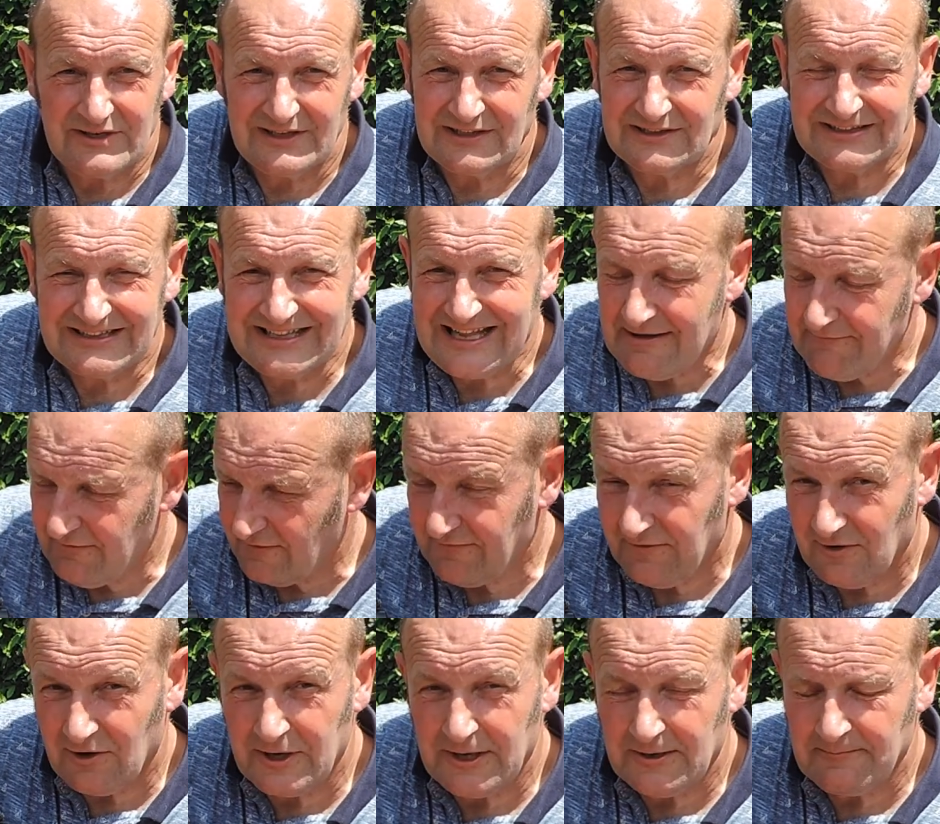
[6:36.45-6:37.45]
and it'll never
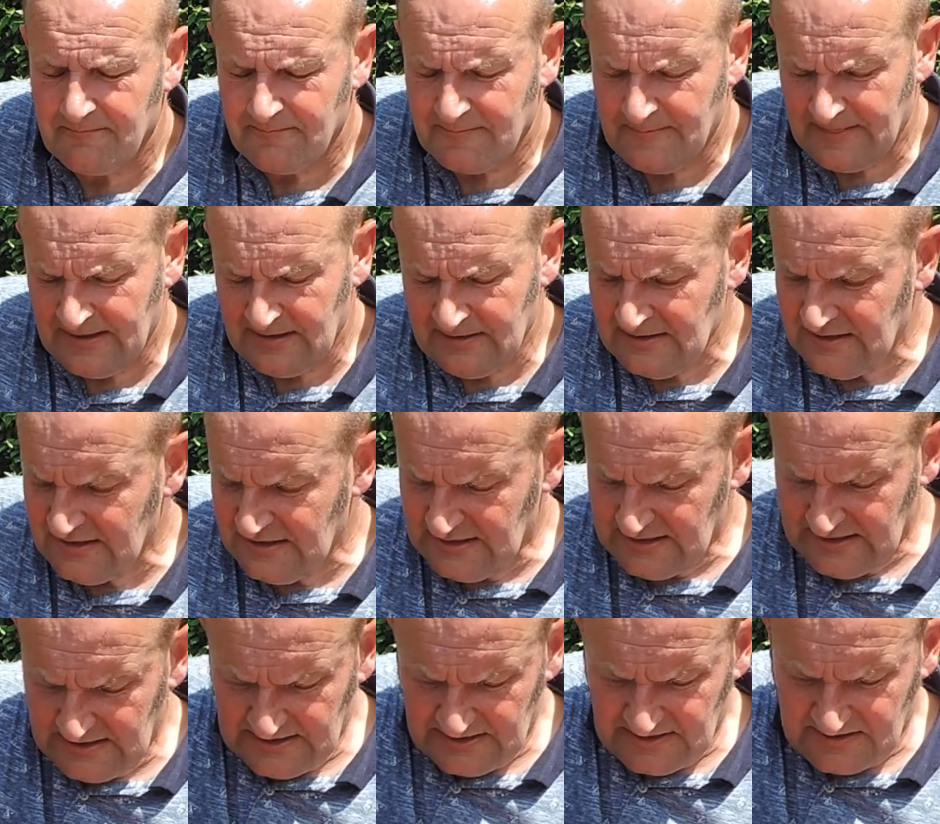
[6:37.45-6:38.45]
fire.
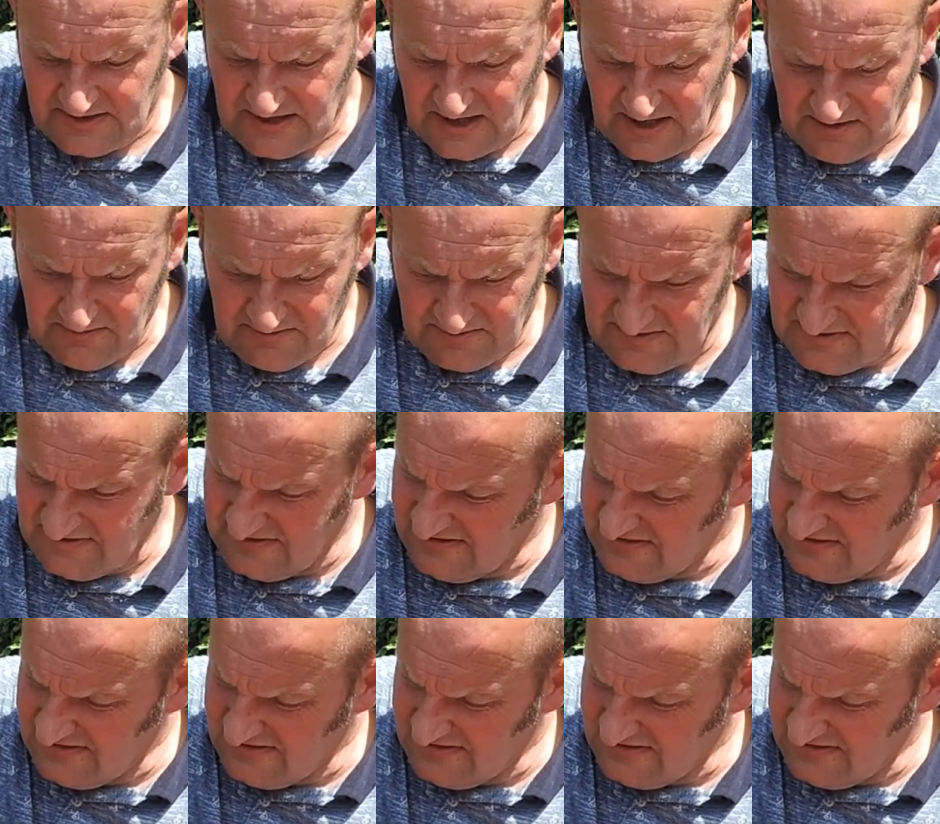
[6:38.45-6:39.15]
So